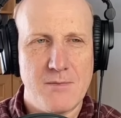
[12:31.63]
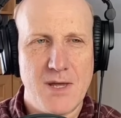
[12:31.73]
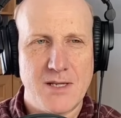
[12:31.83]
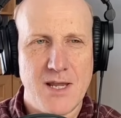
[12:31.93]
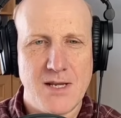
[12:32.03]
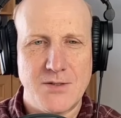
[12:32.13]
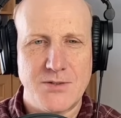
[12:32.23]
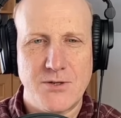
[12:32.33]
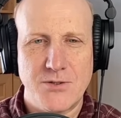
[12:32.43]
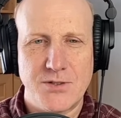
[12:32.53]
Medicaid
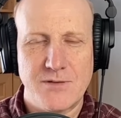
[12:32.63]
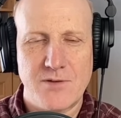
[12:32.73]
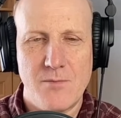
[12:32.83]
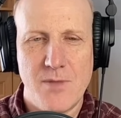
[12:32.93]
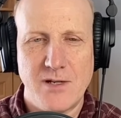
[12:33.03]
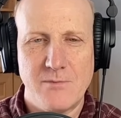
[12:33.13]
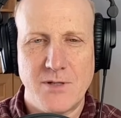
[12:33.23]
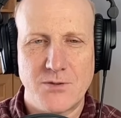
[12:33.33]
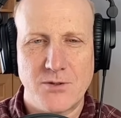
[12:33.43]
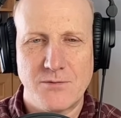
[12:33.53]
ACOs that have come in have
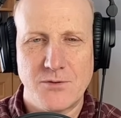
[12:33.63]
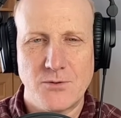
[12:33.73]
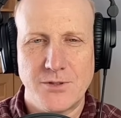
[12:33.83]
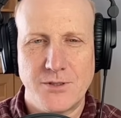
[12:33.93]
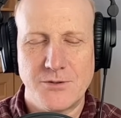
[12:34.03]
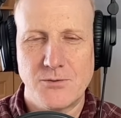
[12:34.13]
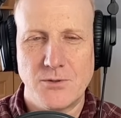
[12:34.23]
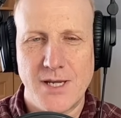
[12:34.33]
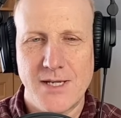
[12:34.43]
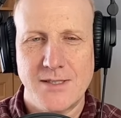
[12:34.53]
been sort of too little, too
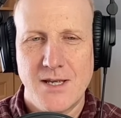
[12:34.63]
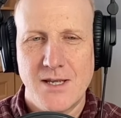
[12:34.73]
late